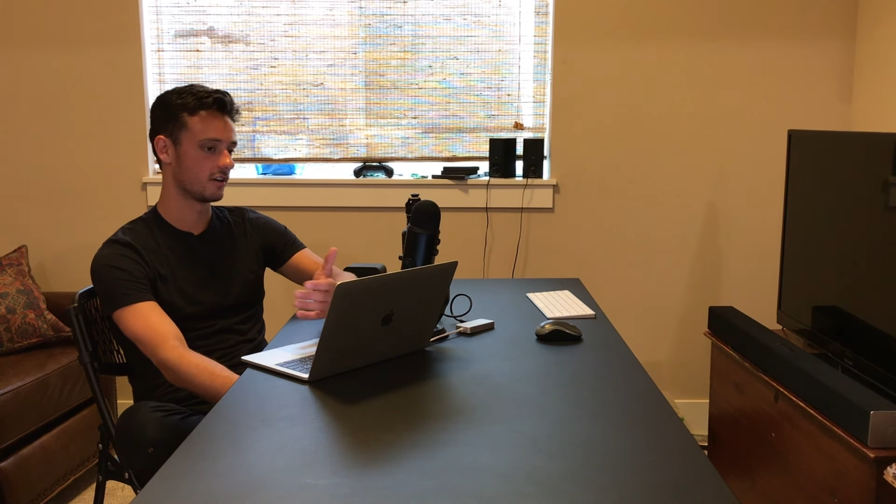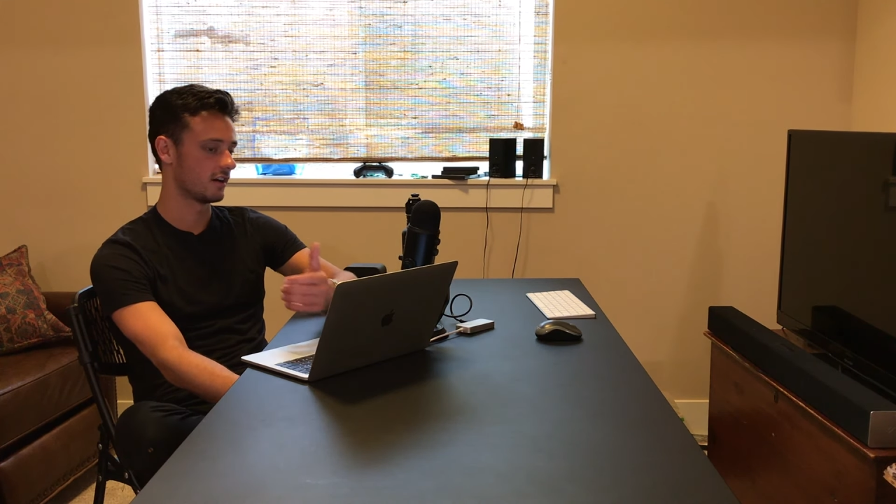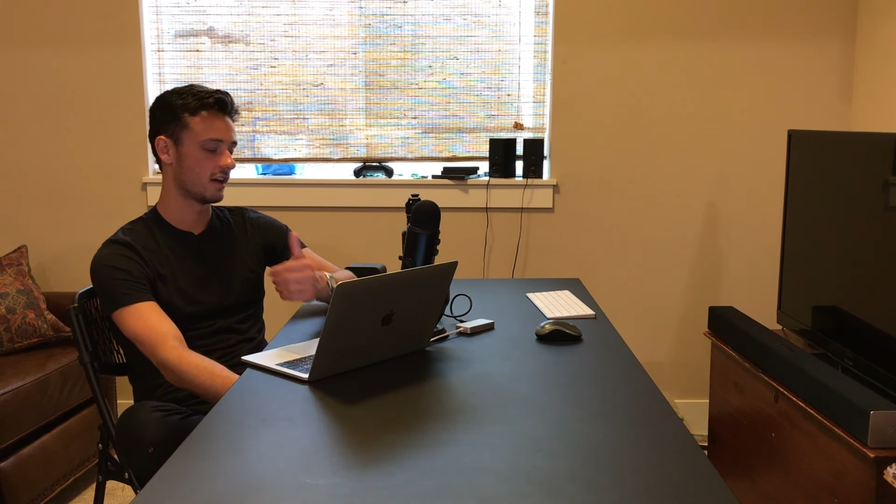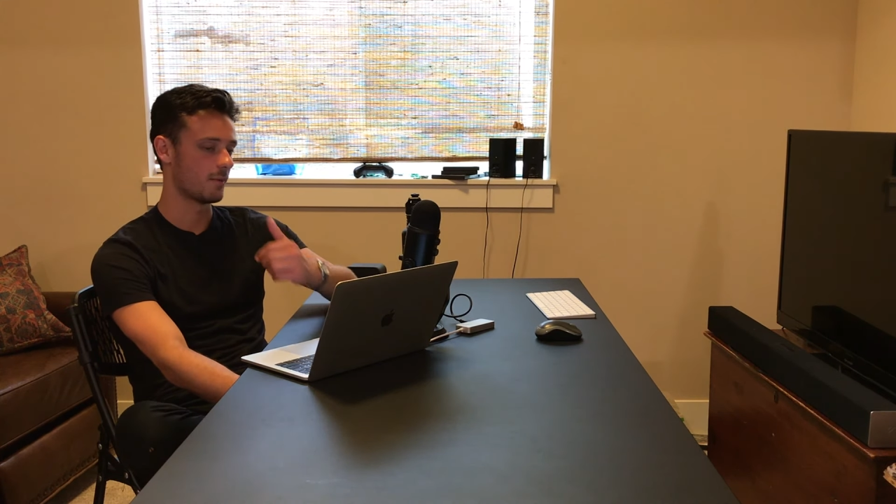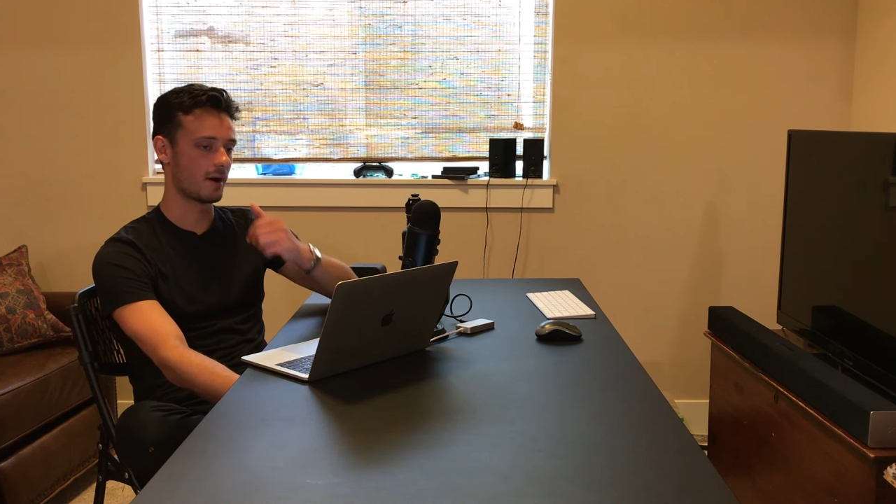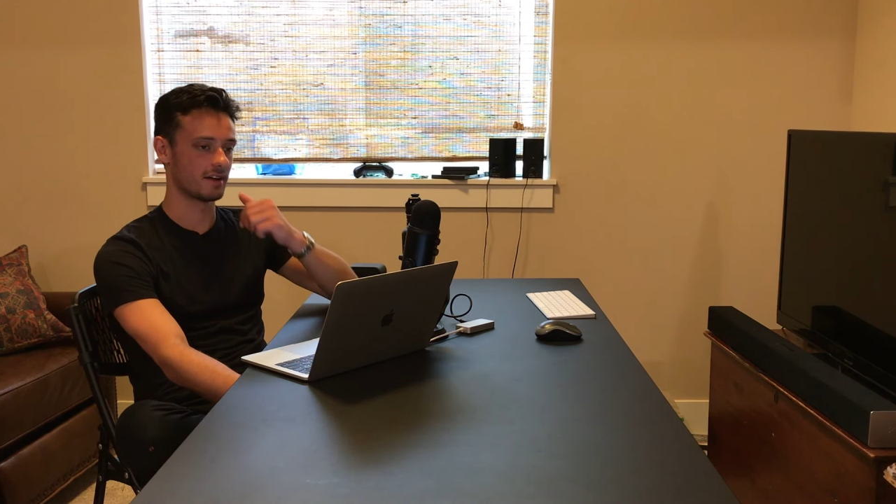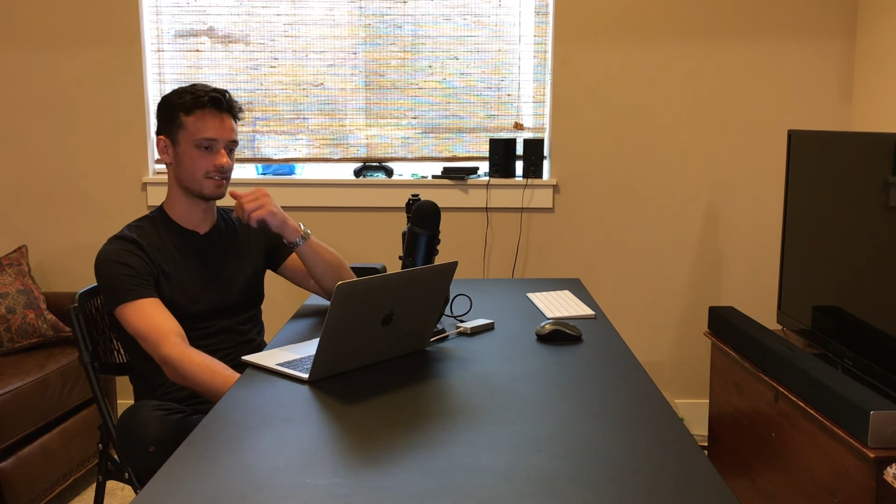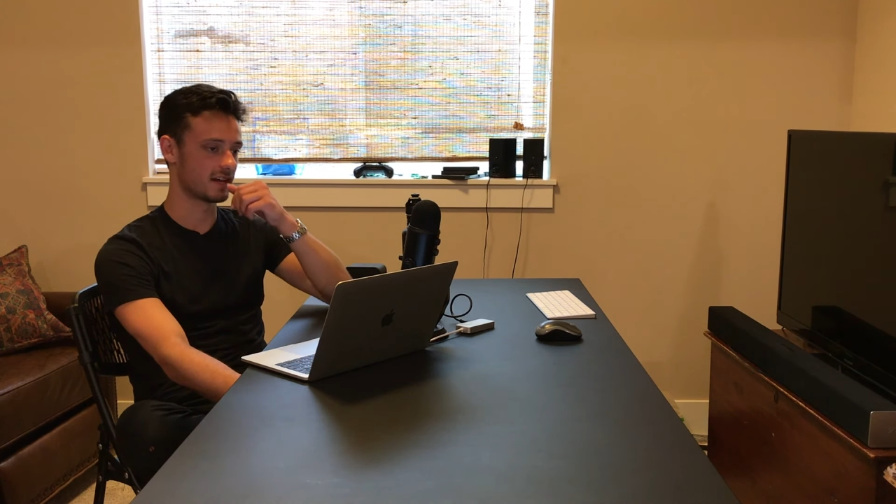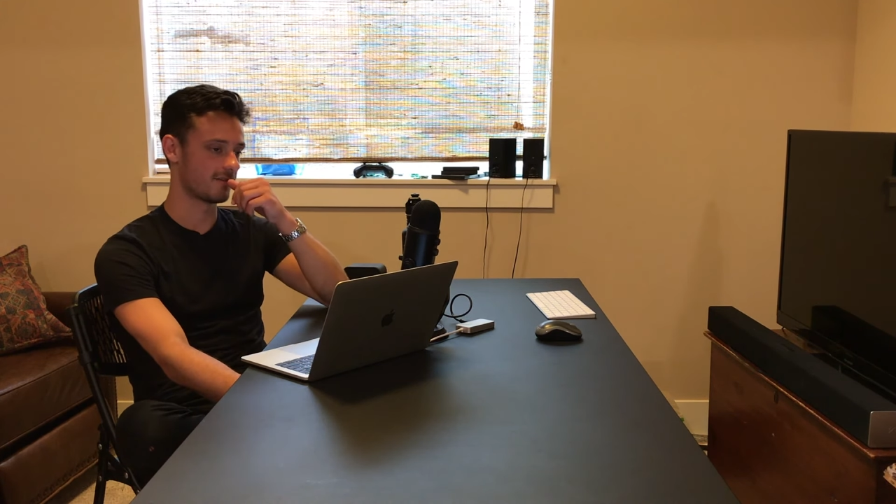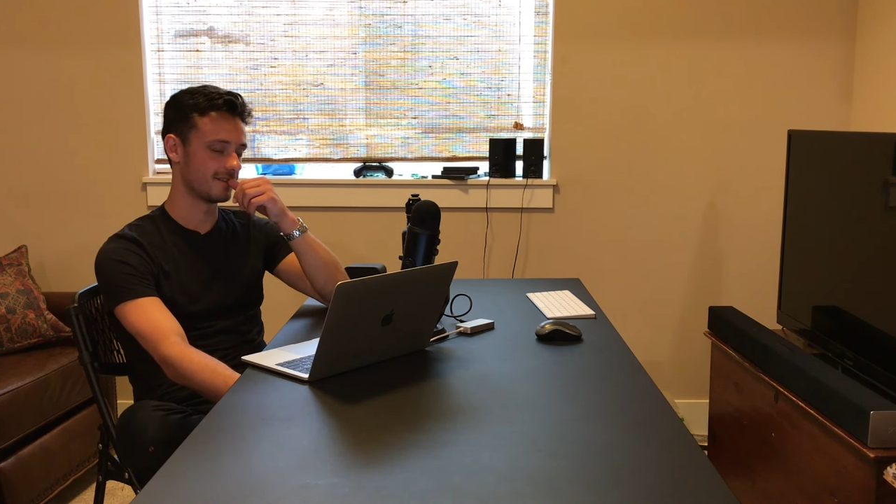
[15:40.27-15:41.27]
at mile
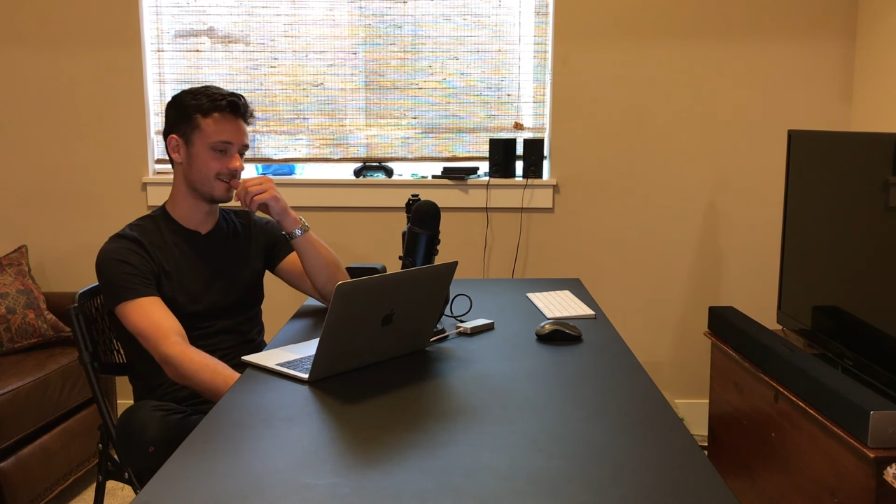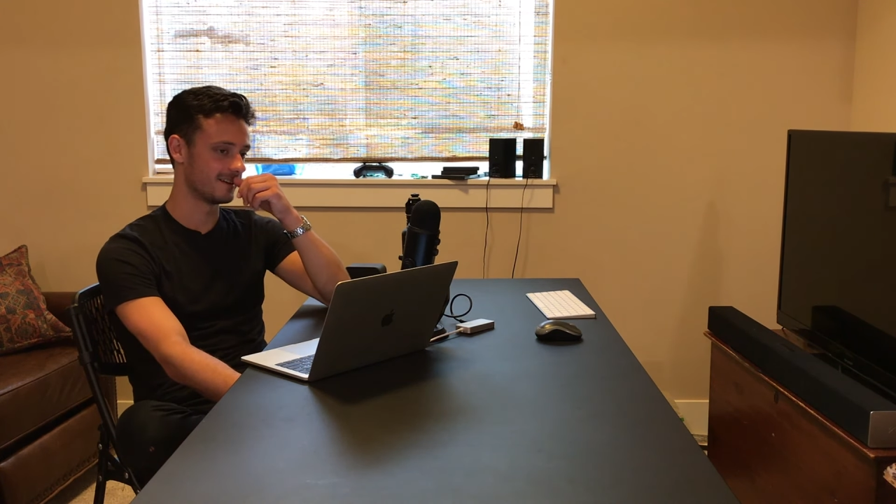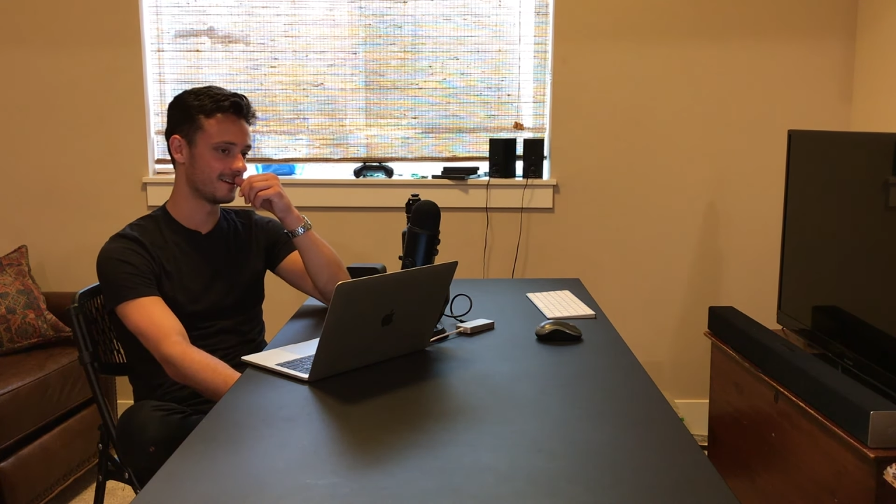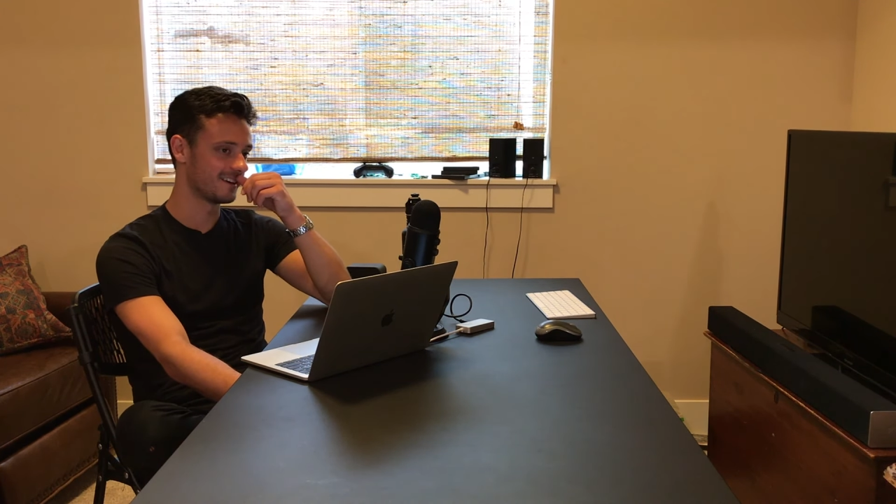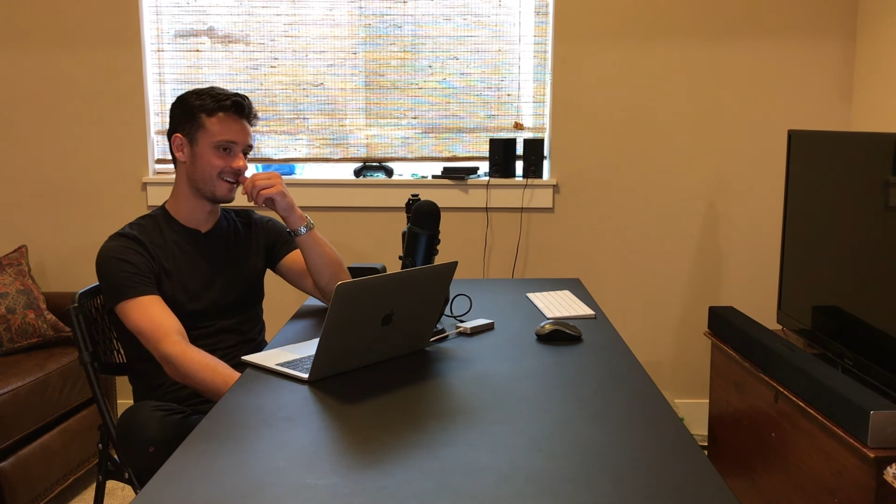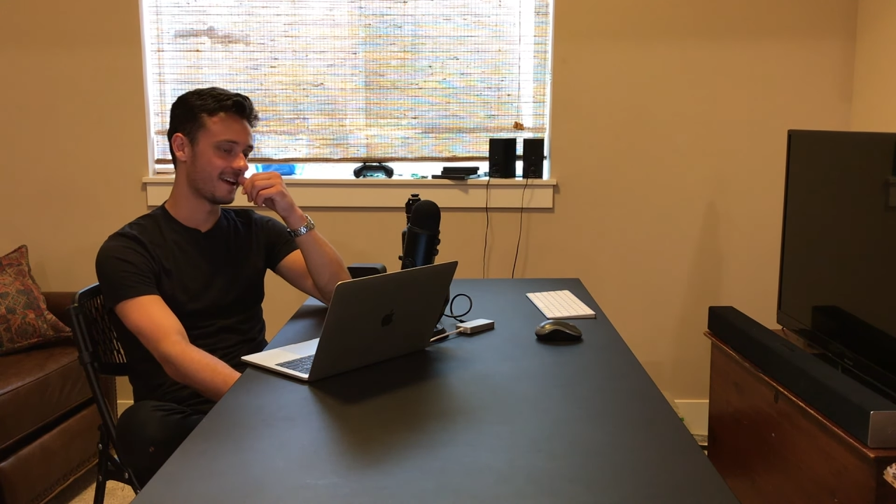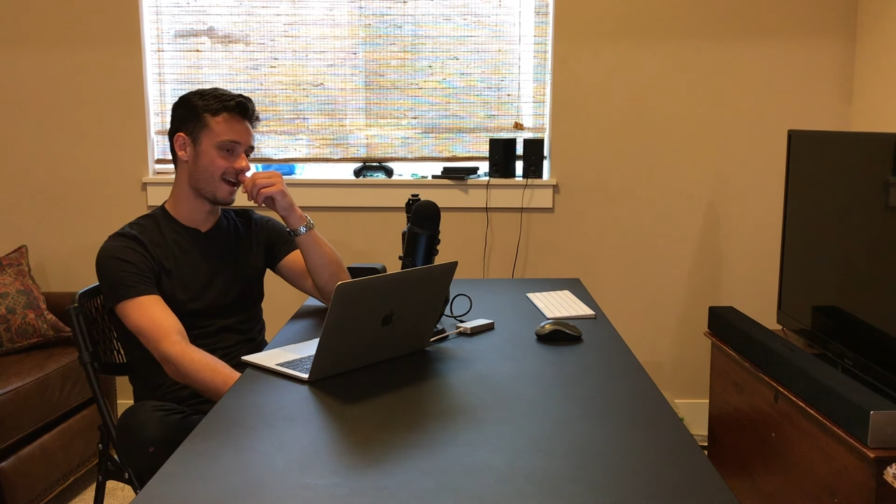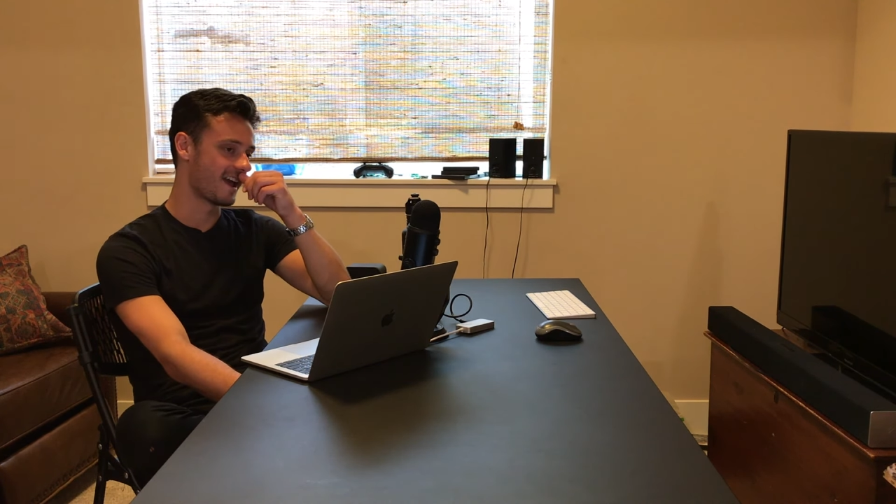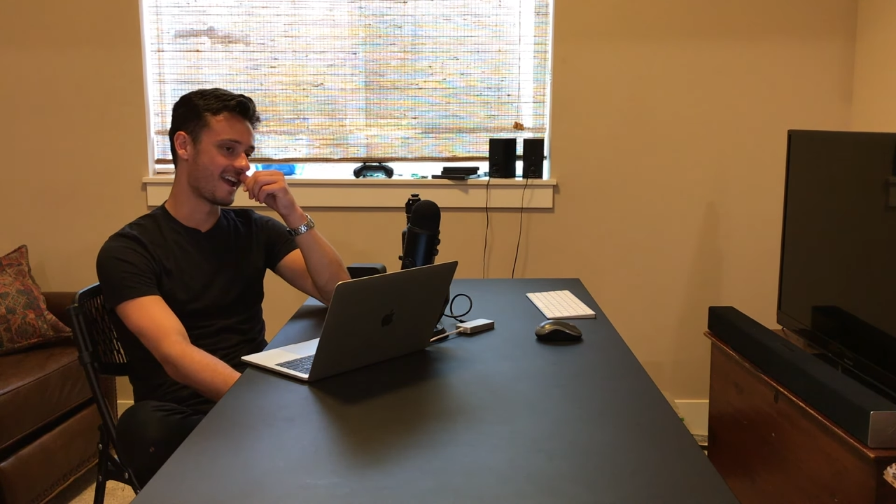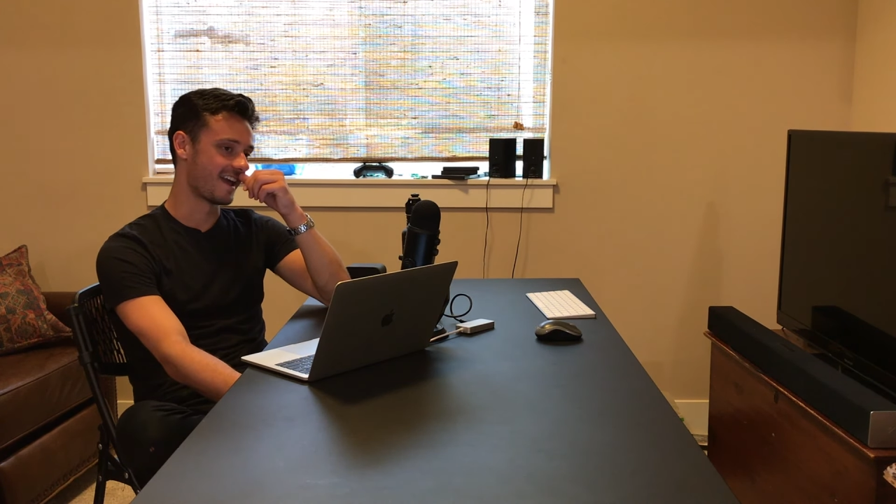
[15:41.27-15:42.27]
70.
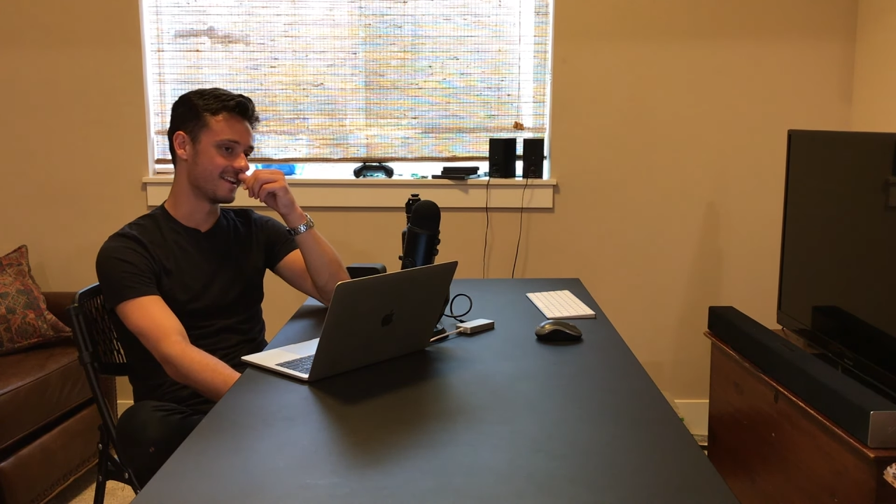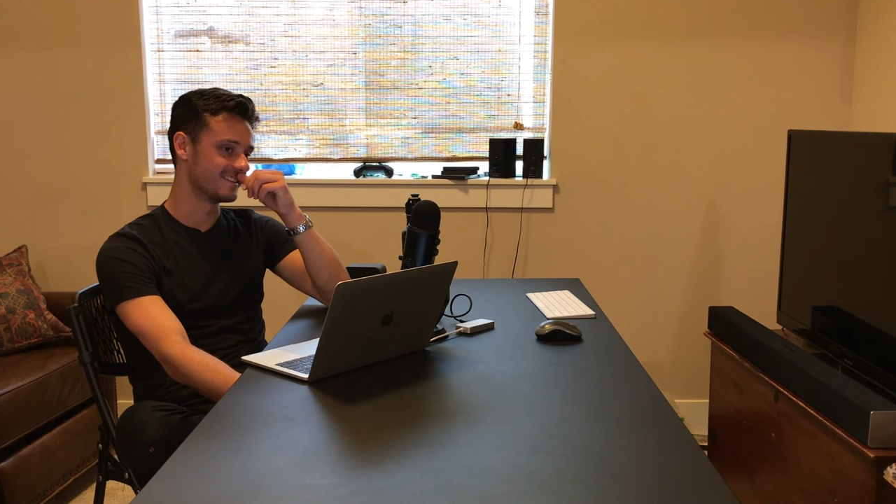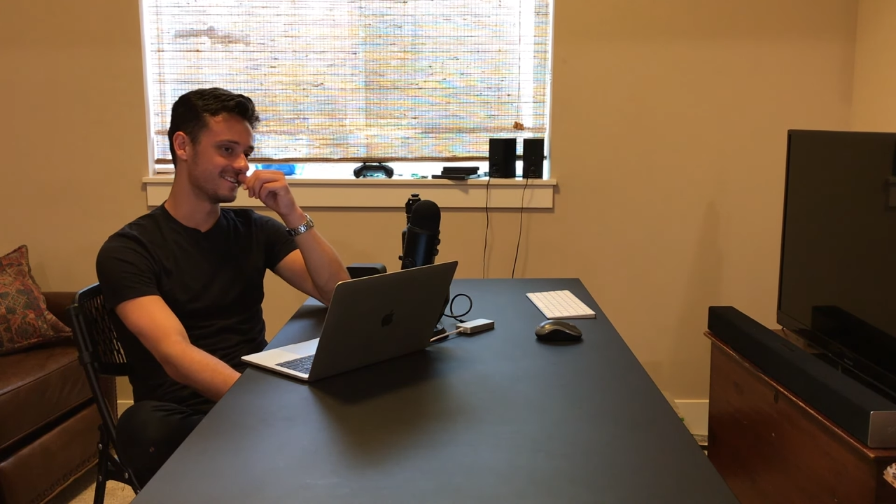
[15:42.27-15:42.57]
And